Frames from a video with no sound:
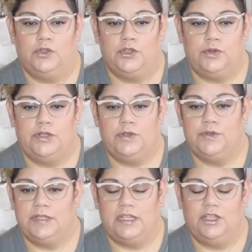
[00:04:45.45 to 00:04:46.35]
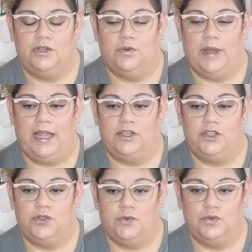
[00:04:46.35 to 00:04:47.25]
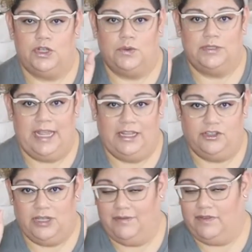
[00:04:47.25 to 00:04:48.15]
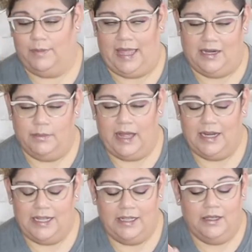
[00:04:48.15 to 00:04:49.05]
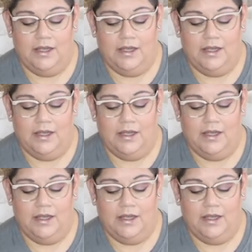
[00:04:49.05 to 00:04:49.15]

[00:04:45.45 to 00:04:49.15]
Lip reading: you using you, and you don't take shit from anybody.